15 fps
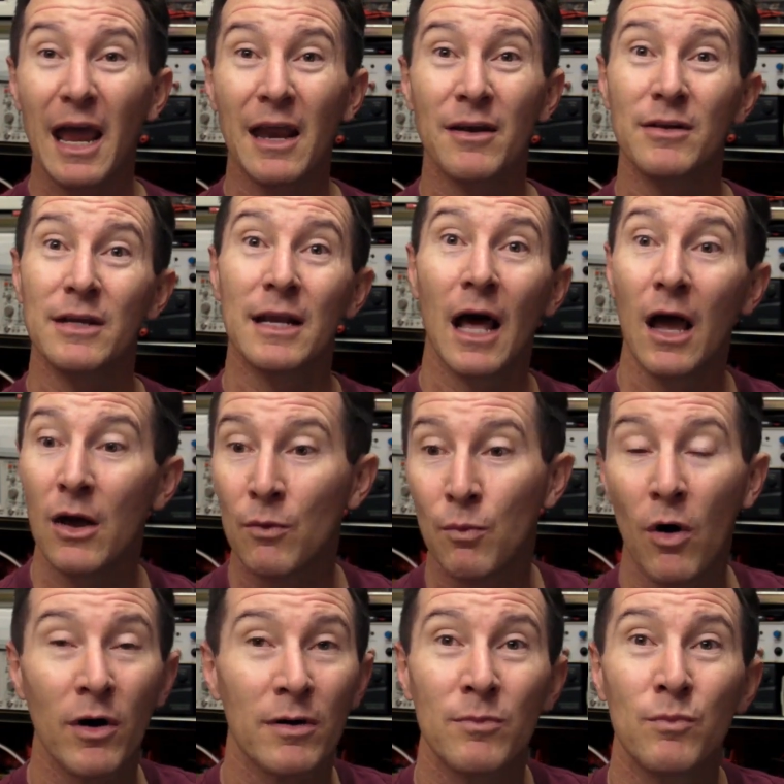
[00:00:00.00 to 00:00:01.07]
and, you know,
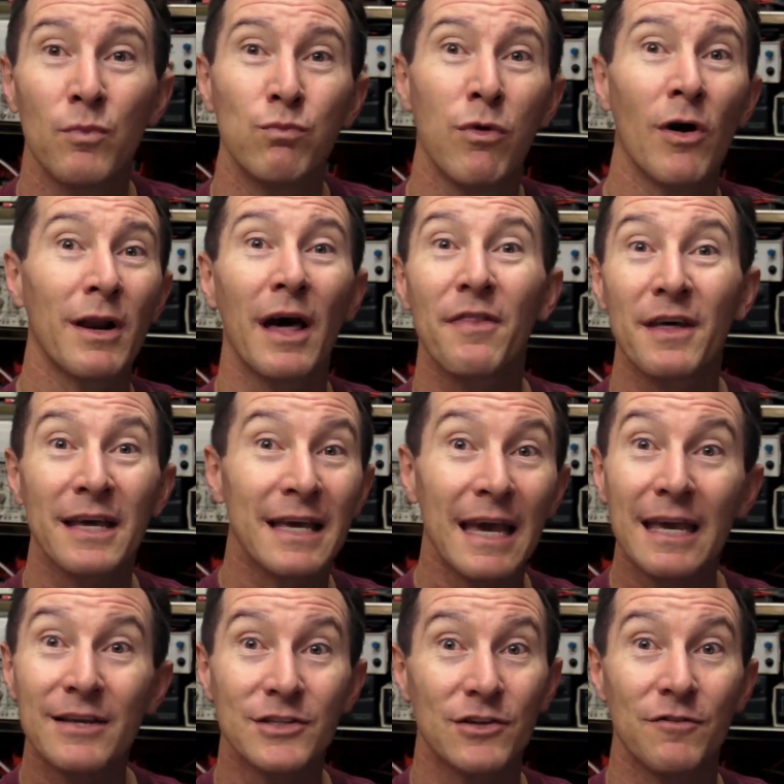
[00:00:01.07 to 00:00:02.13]
what other
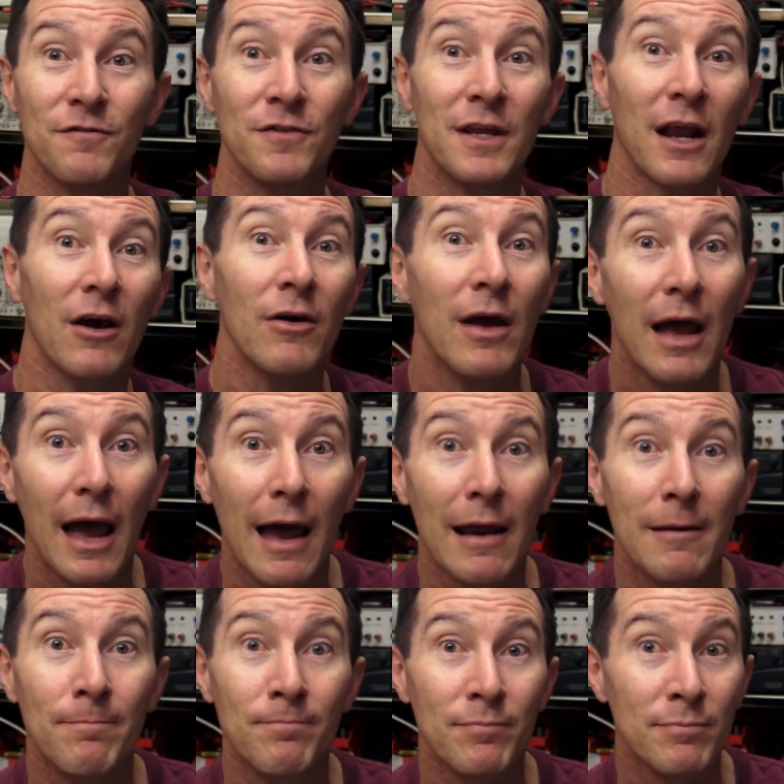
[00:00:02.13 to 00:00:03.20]
geeks have, you know,
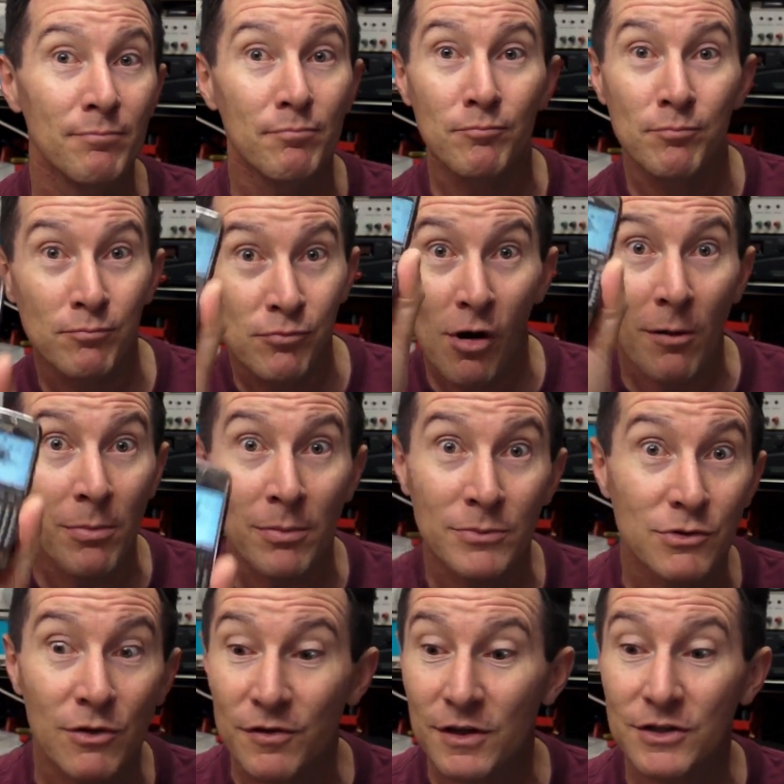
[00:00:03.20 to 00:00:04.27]
had
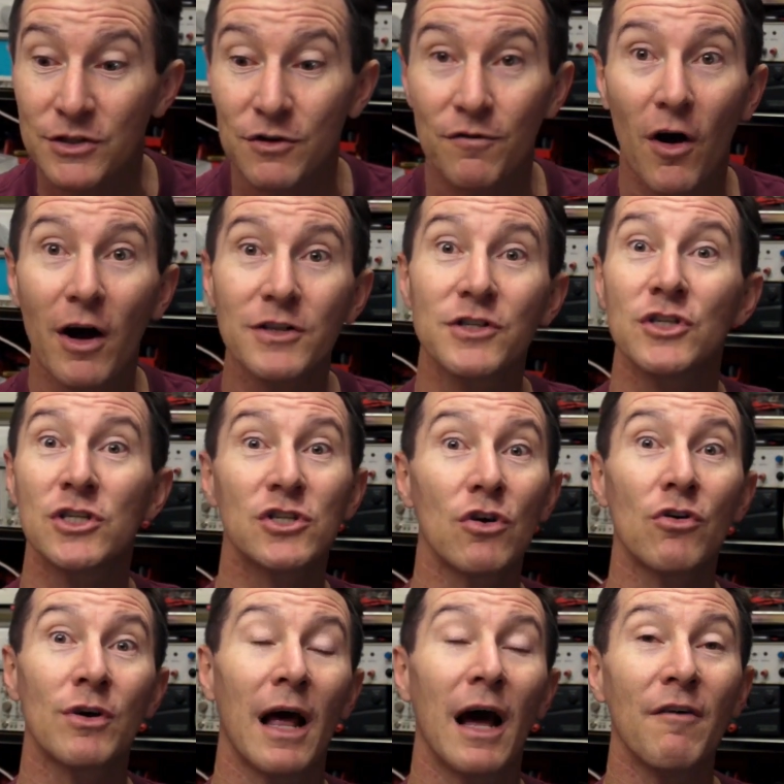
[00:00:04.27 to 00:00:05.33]
problems with this device. And
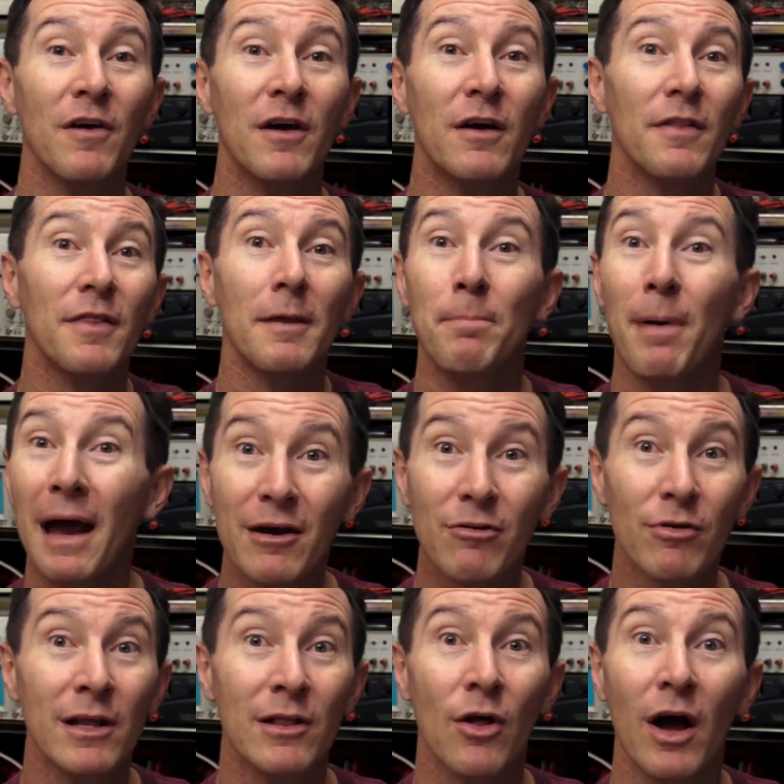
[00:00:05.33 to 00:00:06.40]
sure enough, the
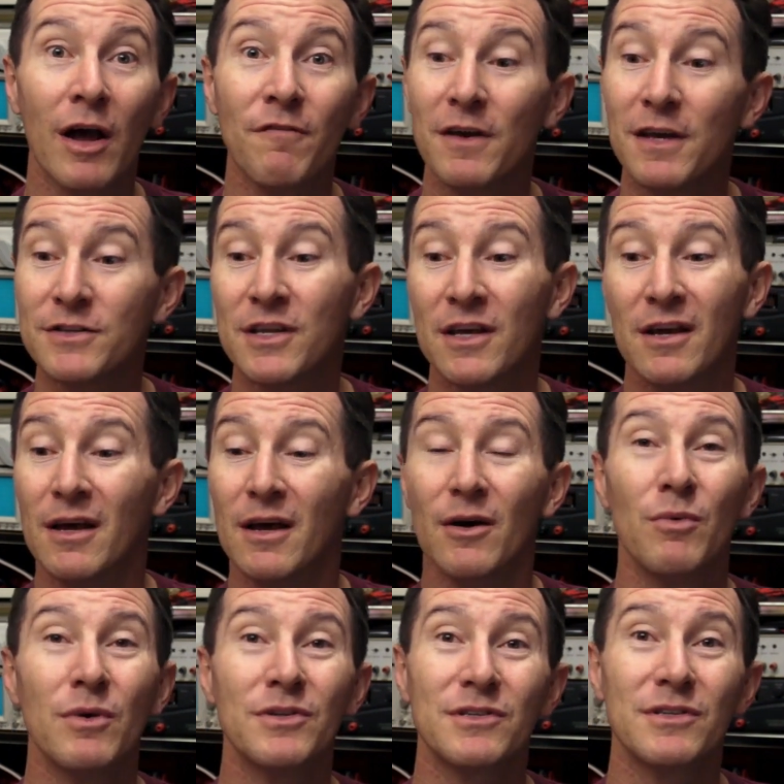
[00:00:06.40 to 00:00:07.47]
battery life
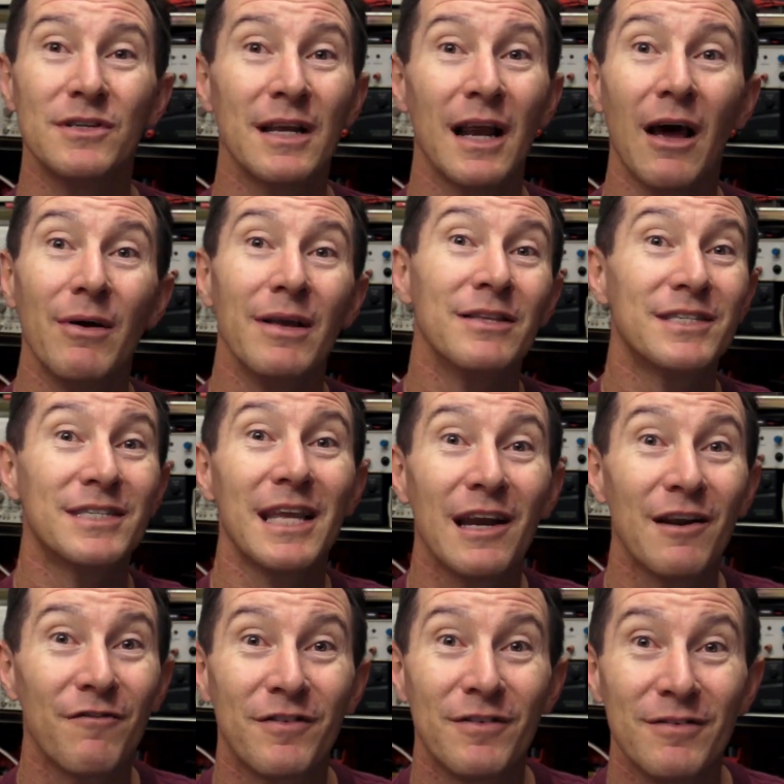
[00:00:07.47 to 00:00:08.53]
was, you know,
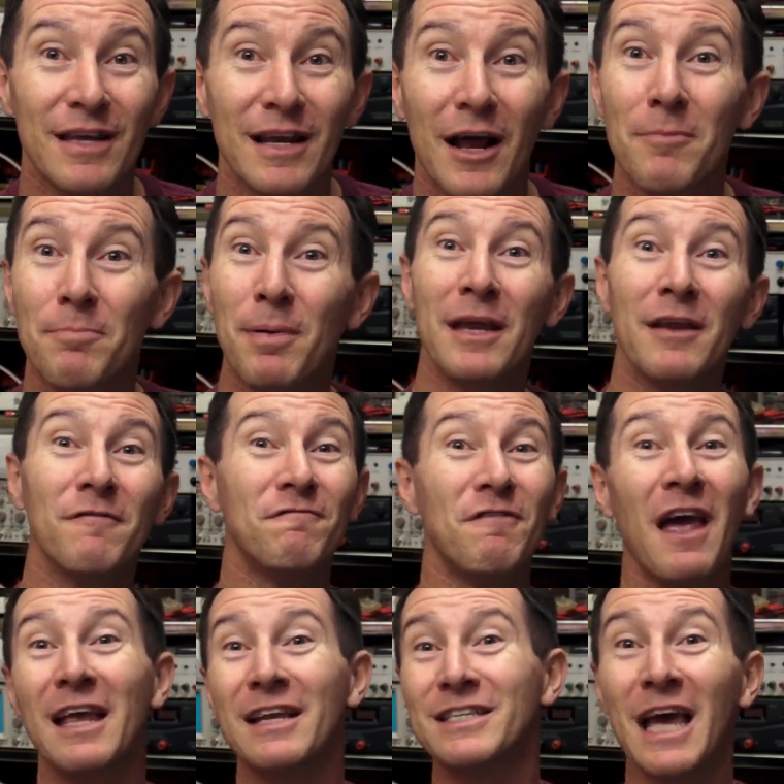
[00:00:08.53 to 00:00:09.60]
instead of, you know, being
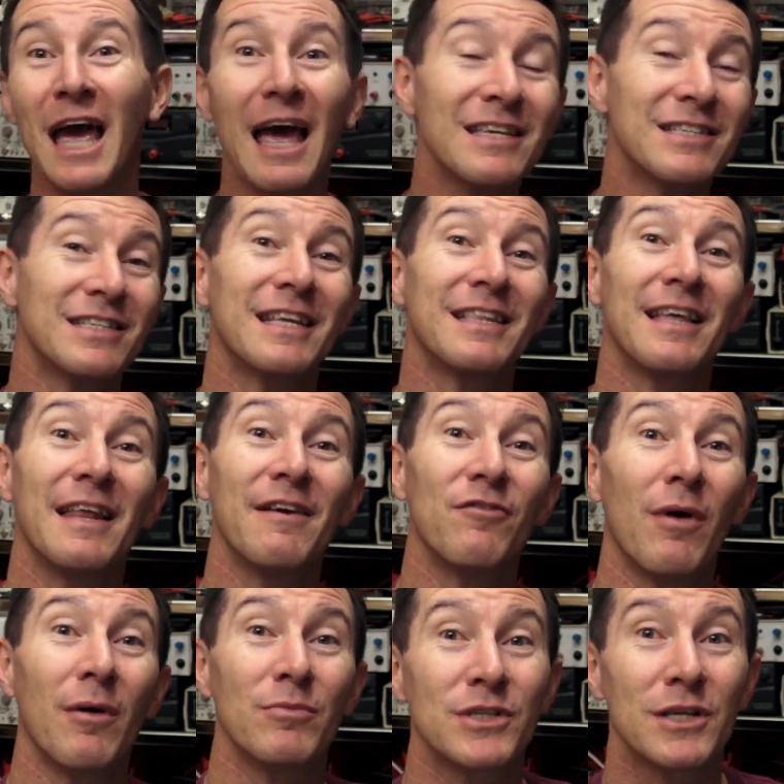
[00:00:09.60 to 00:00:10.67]
fantastic that
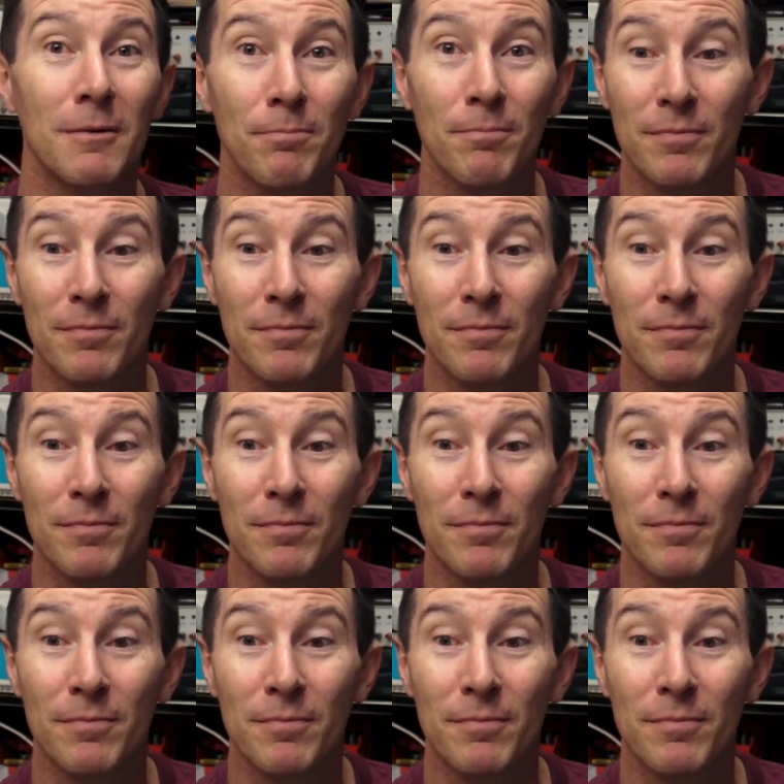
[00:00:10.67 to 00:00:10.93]
everyone was,